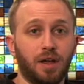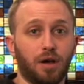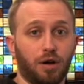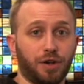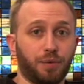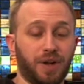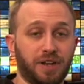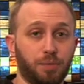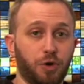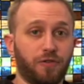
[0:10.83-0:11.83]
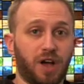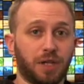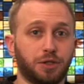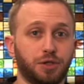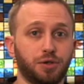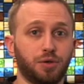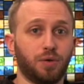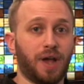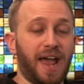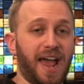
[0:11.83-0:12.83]
are you ready to move on to
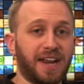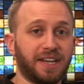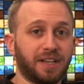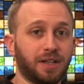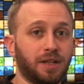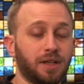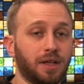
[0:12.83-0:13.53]
adding